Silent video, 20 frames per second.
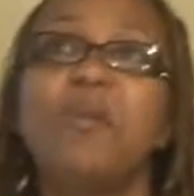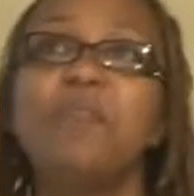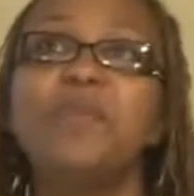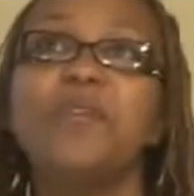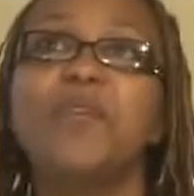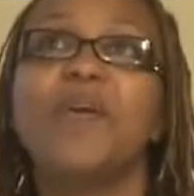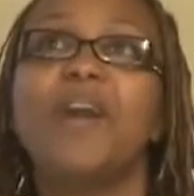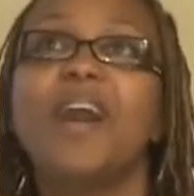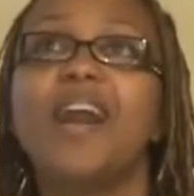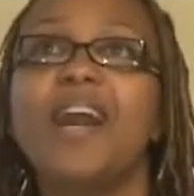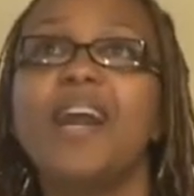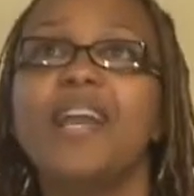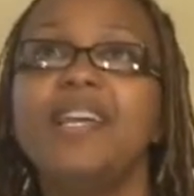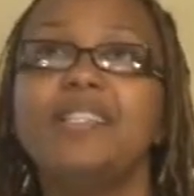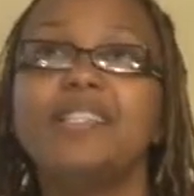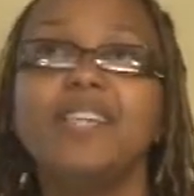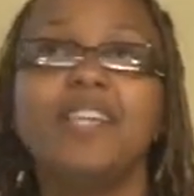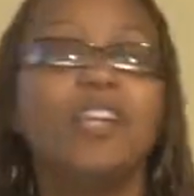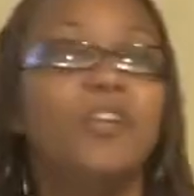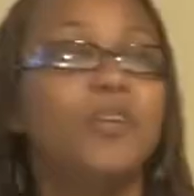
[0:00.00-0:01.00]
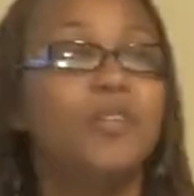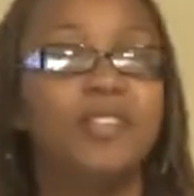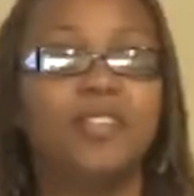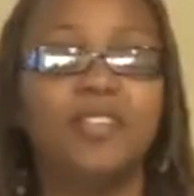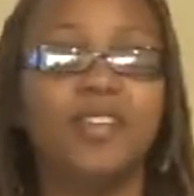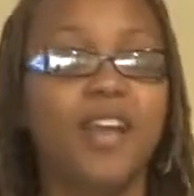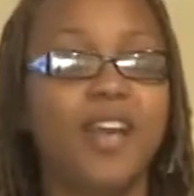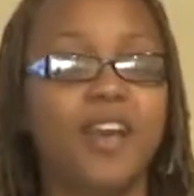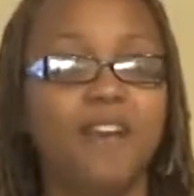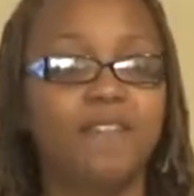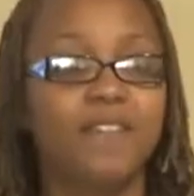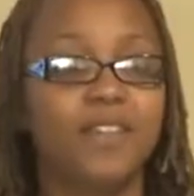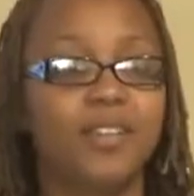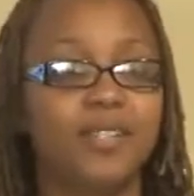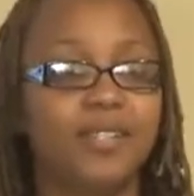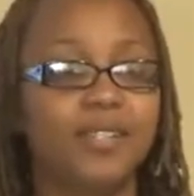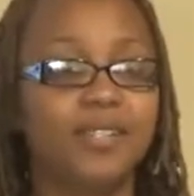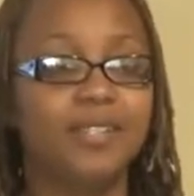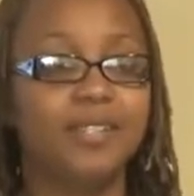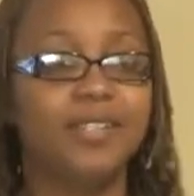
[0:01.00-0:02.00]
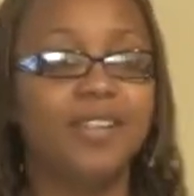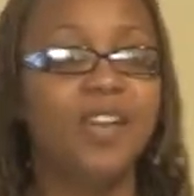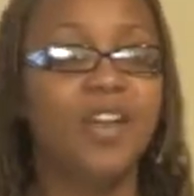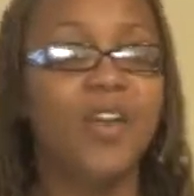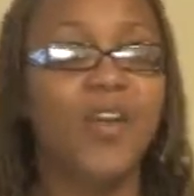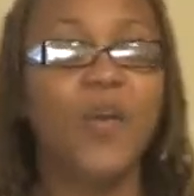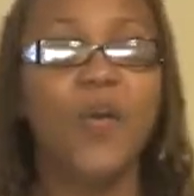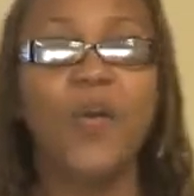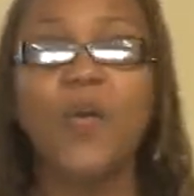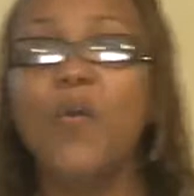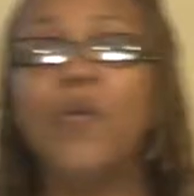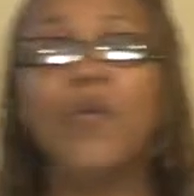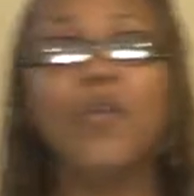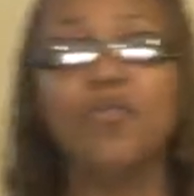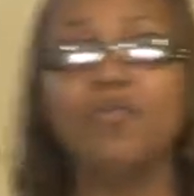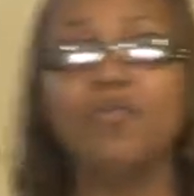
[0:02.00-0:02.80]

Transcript: up your eyes and look to the heavens. Who